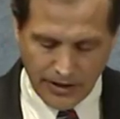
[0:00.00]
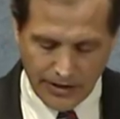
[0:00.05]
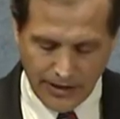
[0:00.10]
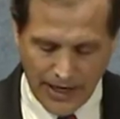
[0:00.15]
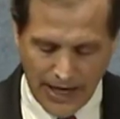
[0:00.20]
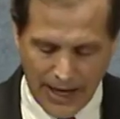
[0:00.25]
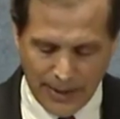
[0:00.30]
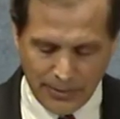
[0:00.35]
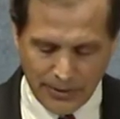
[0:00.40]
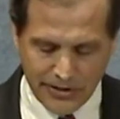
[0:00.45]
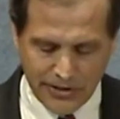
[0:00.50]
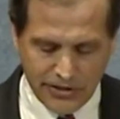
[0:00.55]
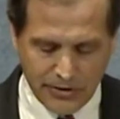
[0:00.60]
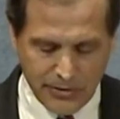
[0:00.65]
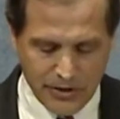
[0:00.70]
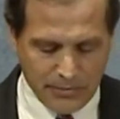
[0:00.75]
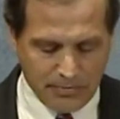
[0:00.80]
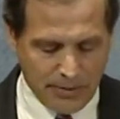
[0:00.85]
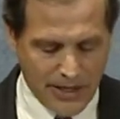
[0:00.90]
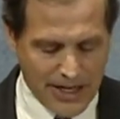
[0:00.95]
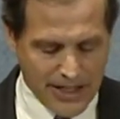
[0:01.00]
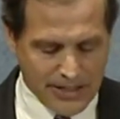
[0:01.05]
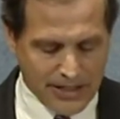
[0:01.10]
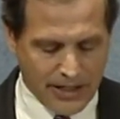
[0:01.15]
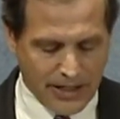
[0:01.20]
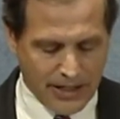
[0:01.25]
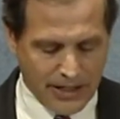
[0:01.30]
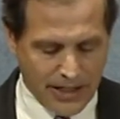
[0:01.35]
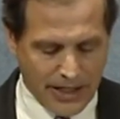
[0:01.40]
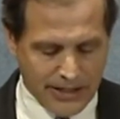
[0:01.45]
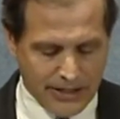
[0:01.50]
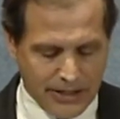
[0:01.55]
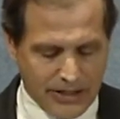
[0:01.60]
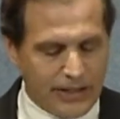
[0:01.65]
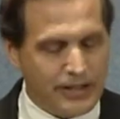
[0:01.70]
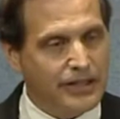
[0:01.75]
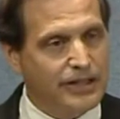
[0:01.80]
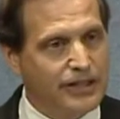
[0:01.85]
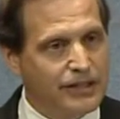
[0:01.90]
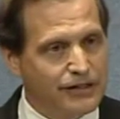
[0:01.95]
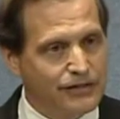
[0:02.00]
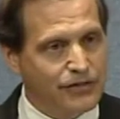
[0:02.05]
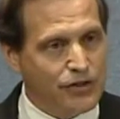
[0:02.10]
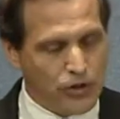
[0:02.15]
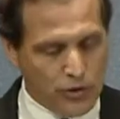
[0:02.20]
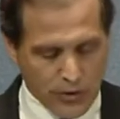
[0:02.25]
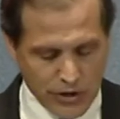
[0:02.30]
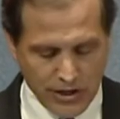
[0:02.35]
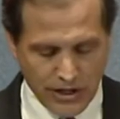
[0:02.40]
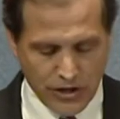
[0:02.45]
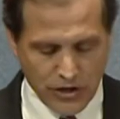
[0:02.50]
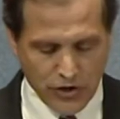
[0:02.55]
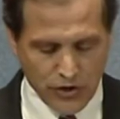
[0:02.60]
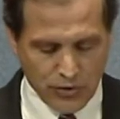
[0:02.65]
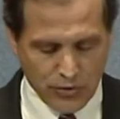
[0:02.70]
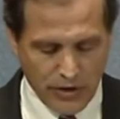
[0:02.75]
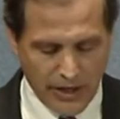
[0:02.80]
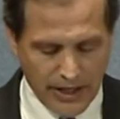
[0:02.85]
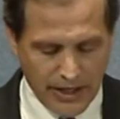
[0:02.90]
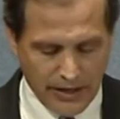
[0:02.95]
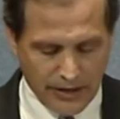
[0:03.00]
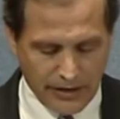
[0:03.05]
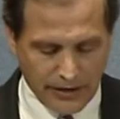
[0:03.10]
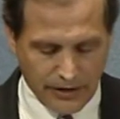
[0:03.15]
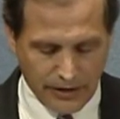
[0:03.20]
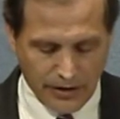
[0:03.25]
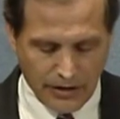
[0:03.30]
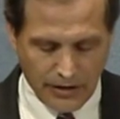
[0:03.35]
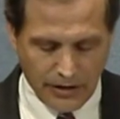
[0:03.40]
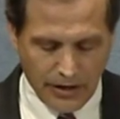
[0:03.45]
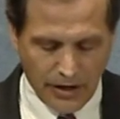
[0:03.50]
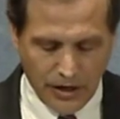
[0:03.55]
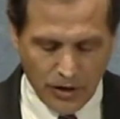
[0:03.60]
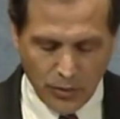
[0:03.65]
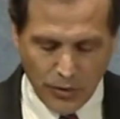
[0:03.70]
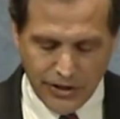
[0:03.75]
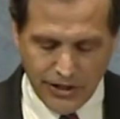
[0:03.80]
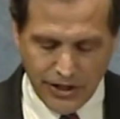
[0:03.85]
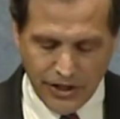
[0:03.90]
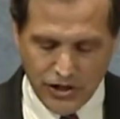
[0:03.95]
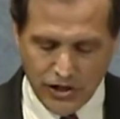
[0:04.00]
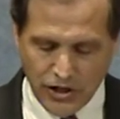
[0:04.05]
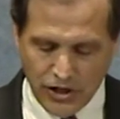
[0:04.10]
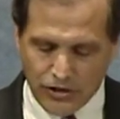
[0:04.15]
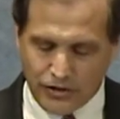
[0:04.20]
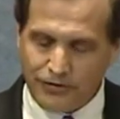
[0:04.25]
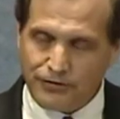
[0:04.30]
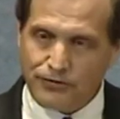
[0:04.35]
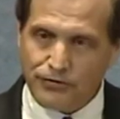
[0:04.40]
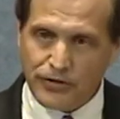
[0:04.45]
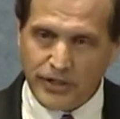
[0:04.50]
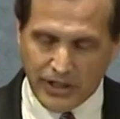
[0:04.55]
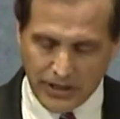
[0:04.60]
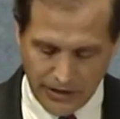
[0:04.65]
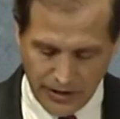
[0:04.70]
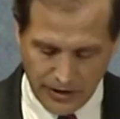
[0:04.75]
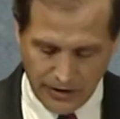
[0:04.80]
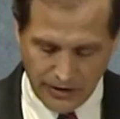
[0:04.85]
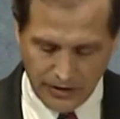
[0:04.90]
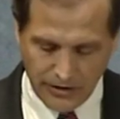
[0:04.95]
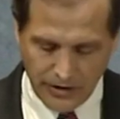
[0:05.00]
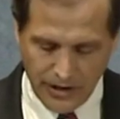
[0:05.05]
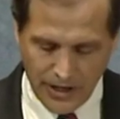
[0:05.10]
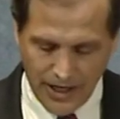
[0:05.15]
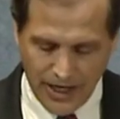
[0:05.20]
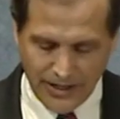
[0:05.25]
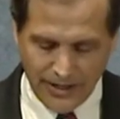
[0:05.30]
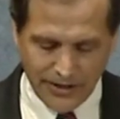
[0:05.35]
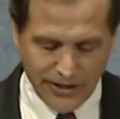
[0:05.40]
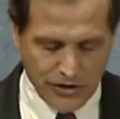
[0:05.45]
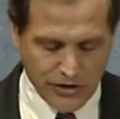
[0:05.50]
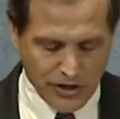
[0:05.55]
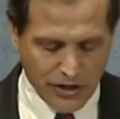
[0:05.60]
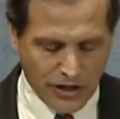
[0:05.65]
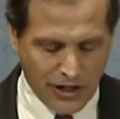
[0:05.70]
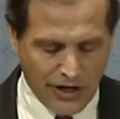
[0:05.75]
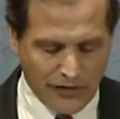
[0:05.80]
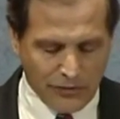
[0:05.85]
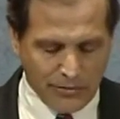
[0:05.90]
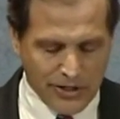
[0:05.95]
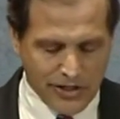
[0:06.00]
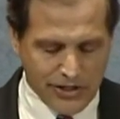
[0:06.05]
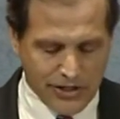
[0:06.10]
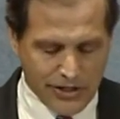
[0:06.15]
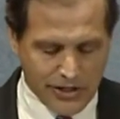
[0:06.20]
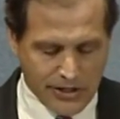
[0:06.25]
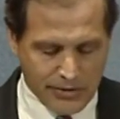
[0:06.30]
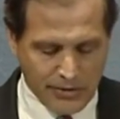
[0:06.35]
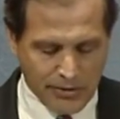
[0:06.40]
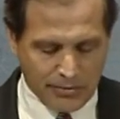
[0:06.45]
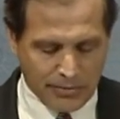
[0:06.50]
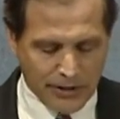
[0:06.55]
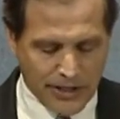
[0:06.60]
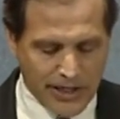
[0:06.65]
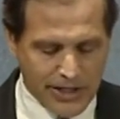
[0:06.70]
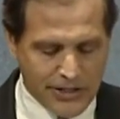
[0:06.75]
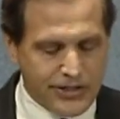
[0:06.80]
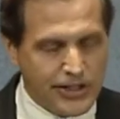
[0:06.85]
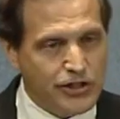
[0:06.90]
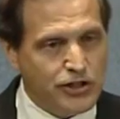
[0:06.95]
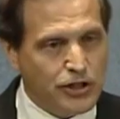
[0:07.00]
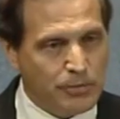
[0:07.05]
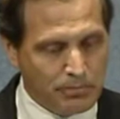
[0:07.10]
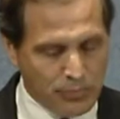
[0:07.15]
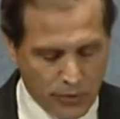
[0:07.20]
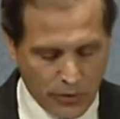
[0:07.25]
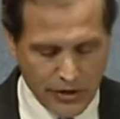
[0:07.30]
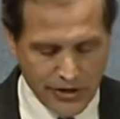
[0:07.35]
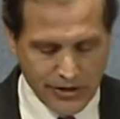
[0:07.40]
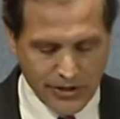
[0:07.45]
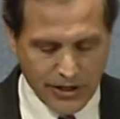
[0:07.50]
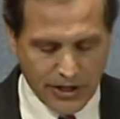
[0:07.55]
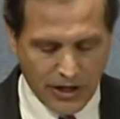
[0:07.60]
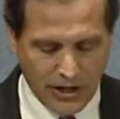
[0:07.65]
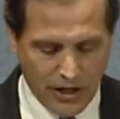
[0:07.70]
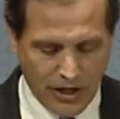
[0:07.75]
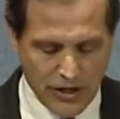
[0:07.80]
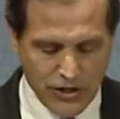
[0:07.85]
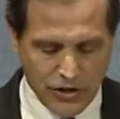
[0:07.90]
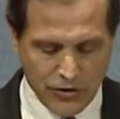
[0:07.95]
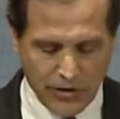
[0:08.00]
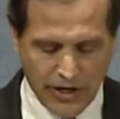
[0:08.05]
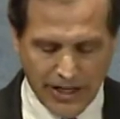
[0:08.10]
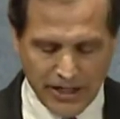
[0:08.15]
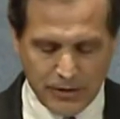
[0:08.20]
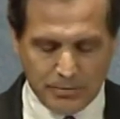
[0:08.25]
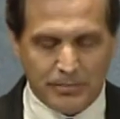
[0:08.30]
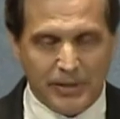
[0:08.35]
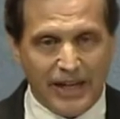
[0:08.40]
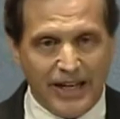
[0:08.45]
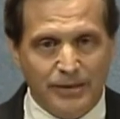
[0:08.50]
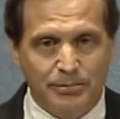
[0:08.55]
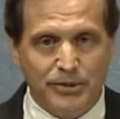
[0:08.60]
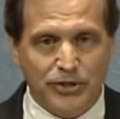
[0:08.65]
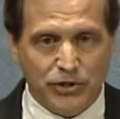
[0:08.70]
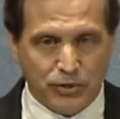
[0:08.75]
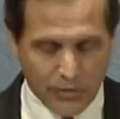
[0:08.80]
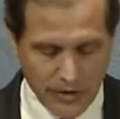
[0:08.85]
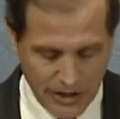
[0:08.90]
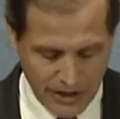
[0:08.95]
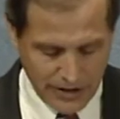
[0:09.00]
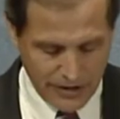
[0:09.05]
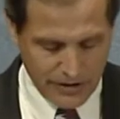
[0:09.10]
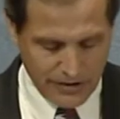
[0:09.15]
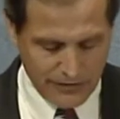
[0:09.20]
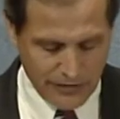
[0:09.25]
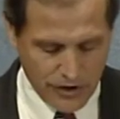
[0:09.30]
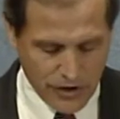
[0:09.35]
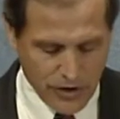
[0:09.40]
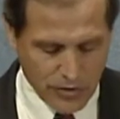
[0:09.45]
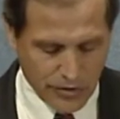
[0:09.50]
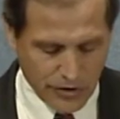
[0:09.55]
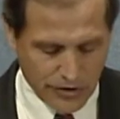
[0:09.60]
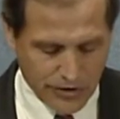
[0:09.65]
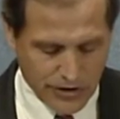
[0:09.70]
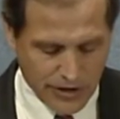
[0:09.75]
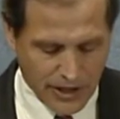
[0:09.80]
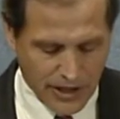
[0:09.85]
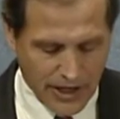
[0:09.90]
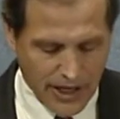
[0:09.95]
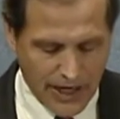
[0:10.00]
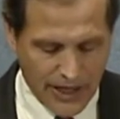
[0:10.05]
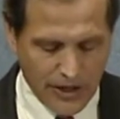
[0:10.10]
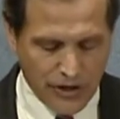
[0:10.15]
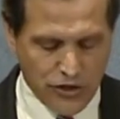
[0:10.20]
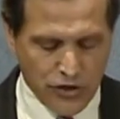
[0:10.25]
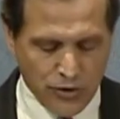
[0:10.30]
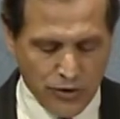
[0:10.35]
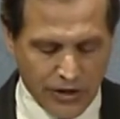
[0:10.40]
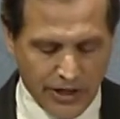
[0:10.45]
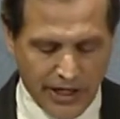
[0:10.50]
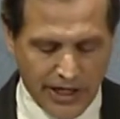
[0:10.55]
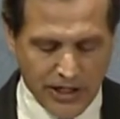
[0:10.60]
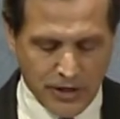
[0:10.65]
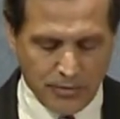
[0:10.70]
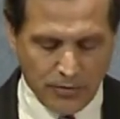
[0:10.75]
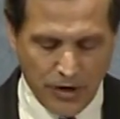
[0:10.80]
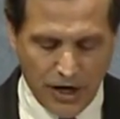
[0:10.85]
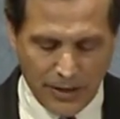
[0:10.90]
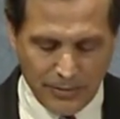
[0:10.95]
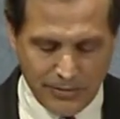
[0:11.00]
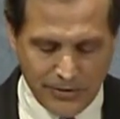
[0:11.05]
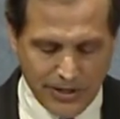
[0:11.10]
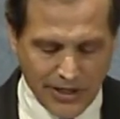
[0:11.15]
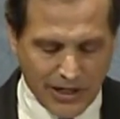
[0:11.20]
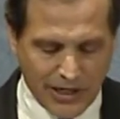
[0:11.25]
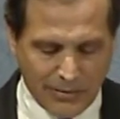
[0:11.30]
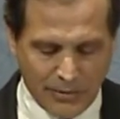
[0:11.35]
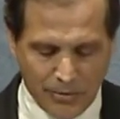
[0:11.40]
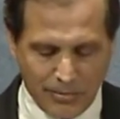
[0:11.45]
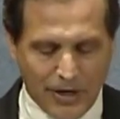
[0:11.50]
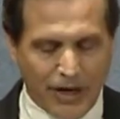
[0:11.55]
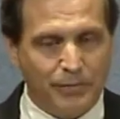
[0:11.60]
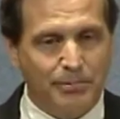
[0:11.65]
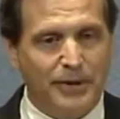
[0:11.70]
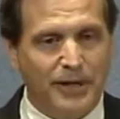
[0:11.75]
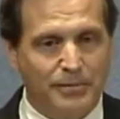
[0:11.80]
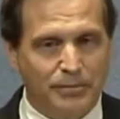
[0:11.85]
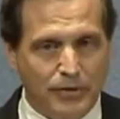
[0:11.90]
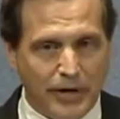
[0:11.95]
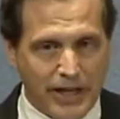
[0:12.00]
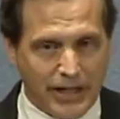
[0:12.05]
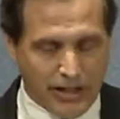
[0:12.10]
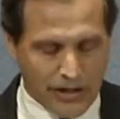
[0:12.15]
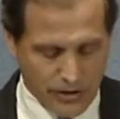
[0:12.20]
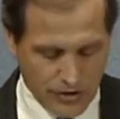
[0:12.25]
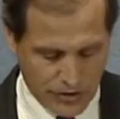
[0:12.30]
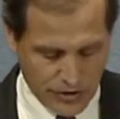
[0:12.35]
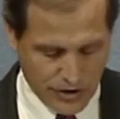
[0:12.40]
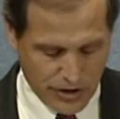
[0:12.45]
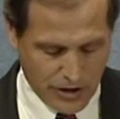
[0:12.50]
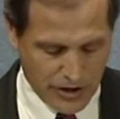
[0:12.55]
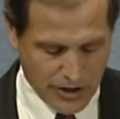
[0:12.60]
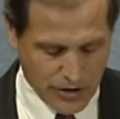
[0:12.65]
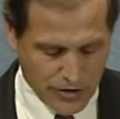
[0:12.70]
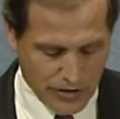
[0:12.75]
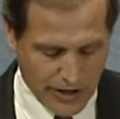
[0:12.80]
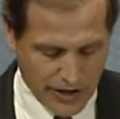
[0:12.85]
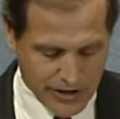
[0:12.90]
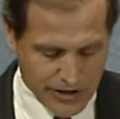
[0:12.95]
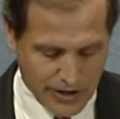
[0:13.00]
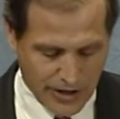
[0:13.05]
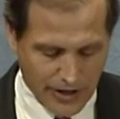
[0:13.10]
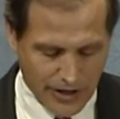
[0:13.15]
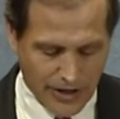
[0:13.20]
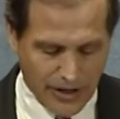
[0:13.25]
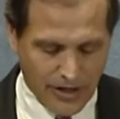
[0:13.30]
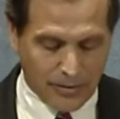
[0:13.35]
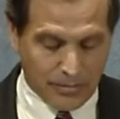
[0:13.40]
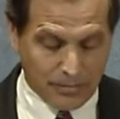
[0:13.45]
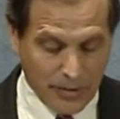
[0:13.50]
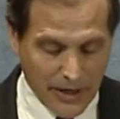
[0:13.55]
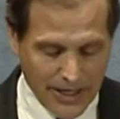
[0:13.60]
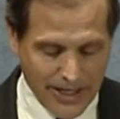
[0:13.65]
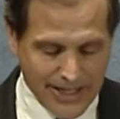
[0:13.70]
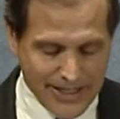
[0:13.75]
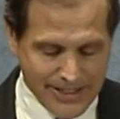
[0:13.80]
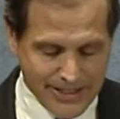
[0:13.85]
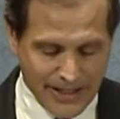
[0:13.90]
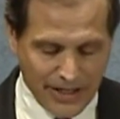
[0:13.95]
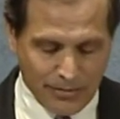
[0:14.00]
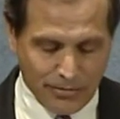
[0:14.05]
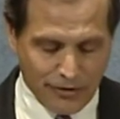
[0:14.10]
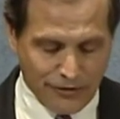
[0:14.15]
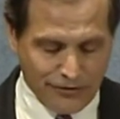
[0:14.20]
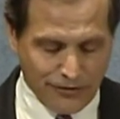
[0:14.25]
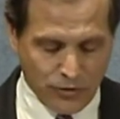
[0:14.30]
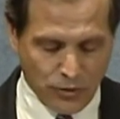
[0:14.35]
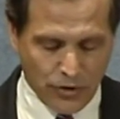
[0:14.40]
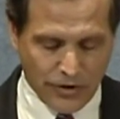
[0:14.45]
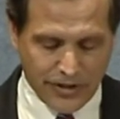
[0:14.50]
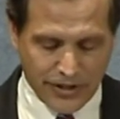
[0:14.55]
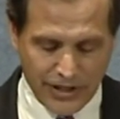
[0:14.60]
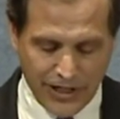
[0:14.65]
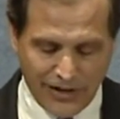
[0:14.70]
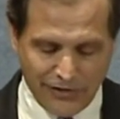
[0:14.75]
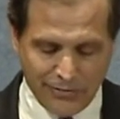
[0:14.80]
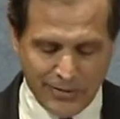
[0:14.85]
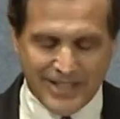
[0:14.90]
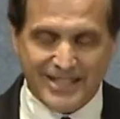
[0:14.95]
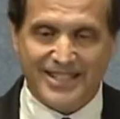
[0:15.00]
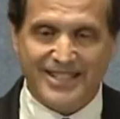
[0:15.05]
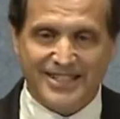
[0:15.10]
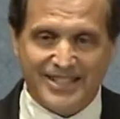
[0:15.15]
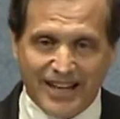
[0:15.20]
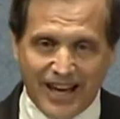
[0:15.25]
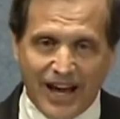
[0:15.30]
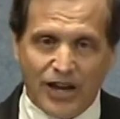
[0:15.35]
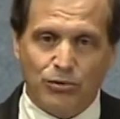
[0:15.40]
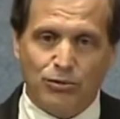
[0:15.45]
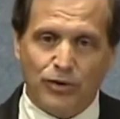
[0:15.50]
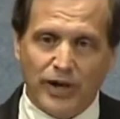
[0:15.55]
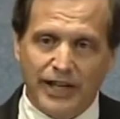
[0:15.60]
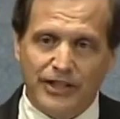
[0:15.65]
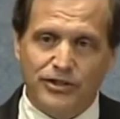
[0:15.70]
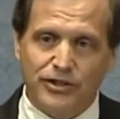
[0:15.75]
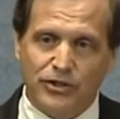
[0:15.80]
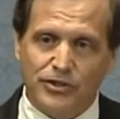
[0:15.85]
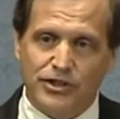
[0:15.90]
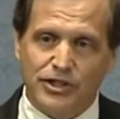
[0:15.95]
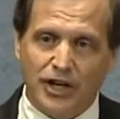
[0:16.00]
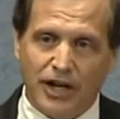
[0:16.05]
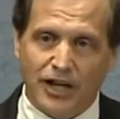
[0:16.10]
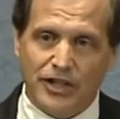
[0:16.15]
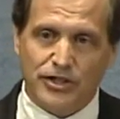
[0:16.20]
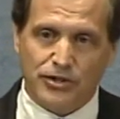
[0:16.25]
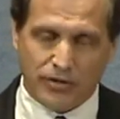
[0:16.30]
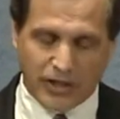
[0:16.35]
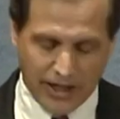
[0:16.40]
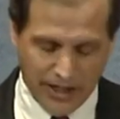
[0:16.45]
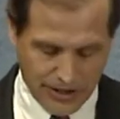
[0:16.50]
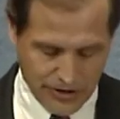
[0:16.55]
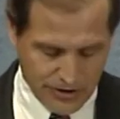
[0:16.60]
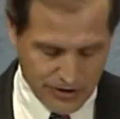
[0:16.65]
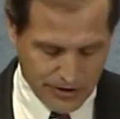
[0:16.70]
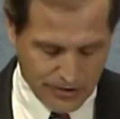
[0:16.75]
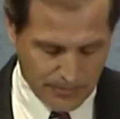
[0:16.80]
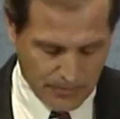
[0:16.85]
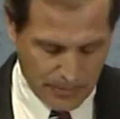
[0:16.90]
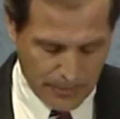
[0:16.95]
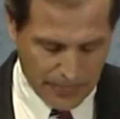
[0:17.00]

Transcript: Capitalism is based on the idea that individuals can trade with each other freely, and that there's a government system in place that supports the contracts made between individuals and adjudicates problems that come about by breaking those contracts. But as said before, the government does not write those contracts.